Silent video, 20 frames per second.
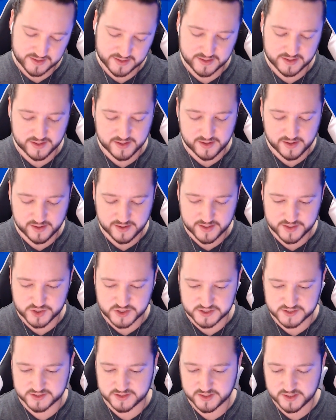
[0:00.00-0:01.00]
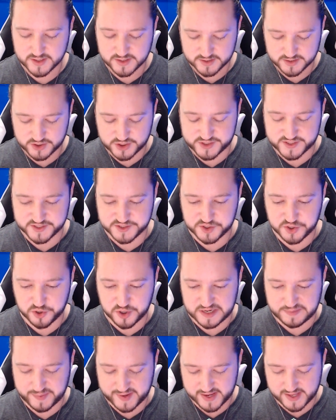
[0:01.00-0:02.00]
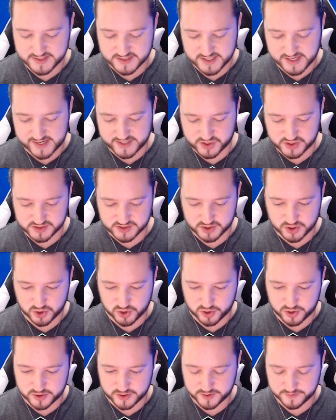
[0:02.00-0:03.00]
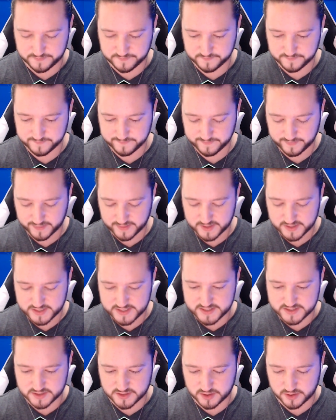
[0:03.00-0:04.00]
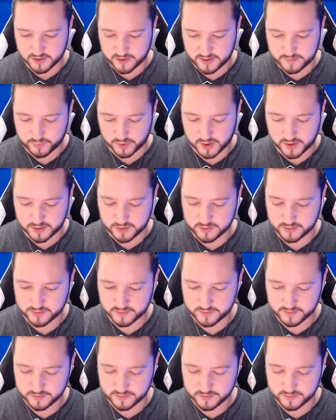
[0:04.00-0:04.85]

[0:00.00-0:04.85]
Uh, just, just the security pants, guys. Just scared. He's scared, bro.